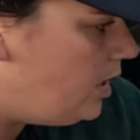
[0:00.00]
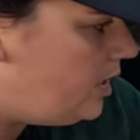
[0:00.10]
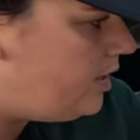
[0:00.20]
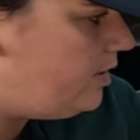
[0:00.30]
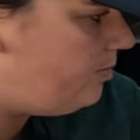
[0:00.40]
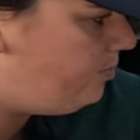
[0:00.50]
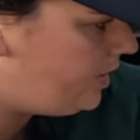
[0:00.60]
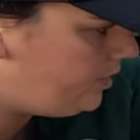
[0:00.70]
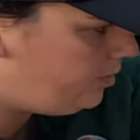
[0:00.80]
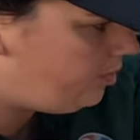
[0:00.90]
And then the
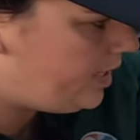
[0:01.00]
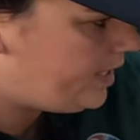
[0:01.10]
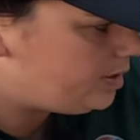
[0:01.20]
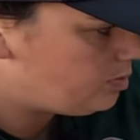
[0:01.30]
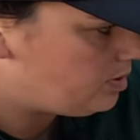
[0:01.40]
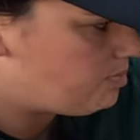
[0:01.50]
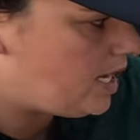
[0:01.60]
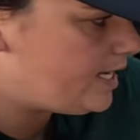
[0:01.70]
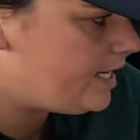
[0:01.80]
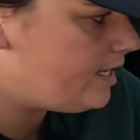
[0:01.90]
big three inch with the
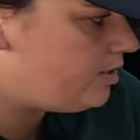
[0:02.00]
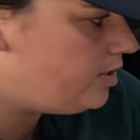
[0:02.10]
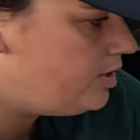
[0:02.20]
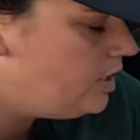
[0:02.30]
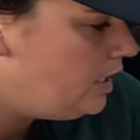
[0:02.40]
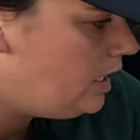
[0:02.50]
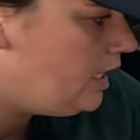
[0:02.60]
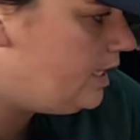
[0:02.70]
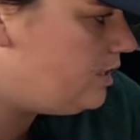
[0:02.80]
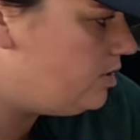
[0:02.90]
black handle
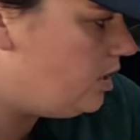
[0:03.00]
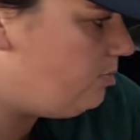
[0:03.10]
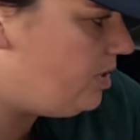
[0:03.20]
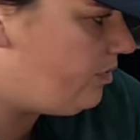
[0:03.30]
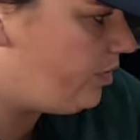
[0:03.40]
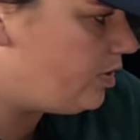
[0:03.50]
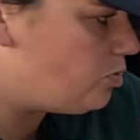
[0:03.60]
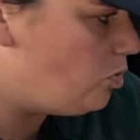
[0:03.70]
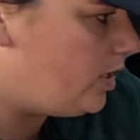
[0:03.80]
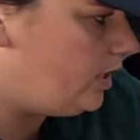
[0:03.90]
is gonna be for the
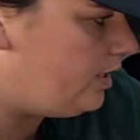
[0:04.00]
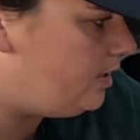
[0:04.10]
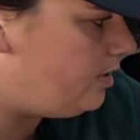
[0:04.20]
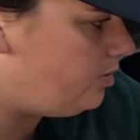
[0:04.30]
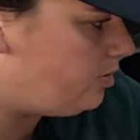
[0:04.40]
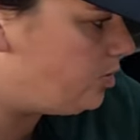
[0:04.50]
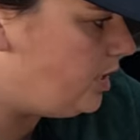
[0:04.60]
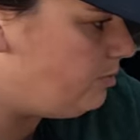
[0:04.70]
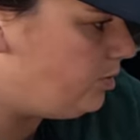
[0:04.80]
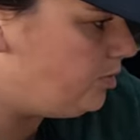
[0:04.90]
toilet. And you'll
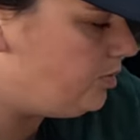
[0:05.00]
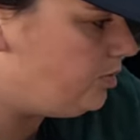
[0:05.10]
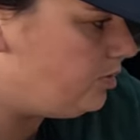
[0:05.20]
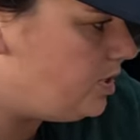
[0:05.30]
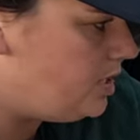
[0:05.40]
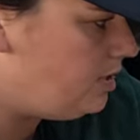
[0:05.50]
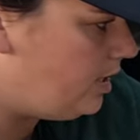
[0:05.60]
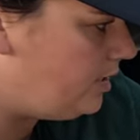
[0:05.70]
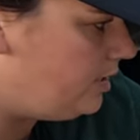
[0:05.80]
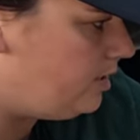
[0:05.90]
drain both of those here
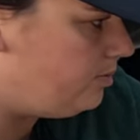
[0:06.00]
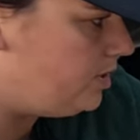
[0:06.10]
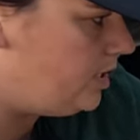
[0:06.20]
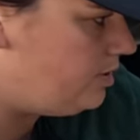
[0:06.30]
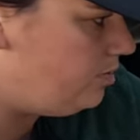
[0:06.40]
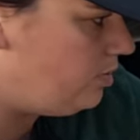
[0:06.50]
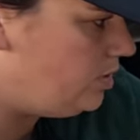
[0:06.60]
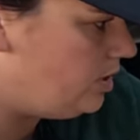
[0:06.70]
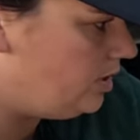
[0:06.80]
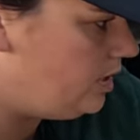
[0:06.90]
at the dump station when
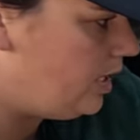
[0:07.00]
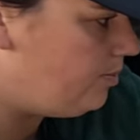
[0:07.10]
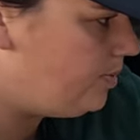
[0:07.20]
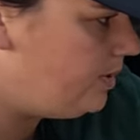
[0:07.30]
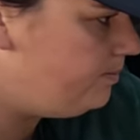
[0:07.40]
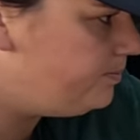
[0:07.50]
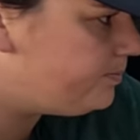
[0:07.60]
you're done camping.